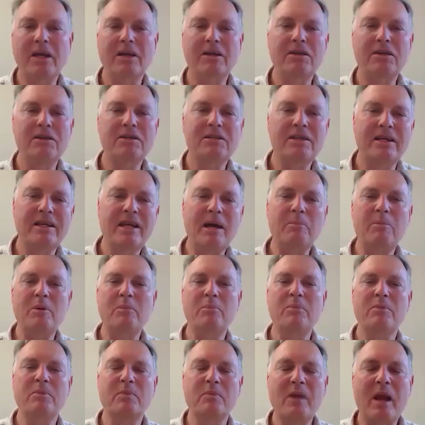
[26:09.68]
to use a
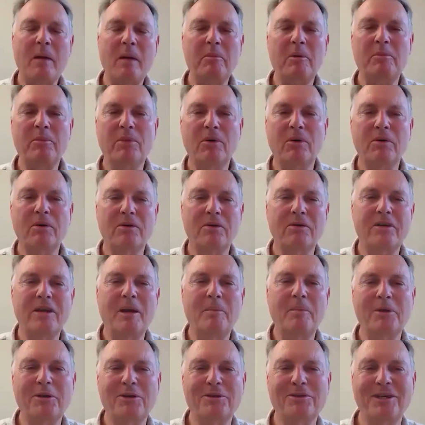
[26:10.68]
number board or
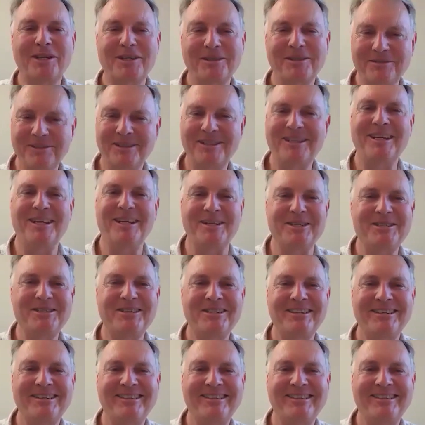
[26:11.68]
number grid. Yes.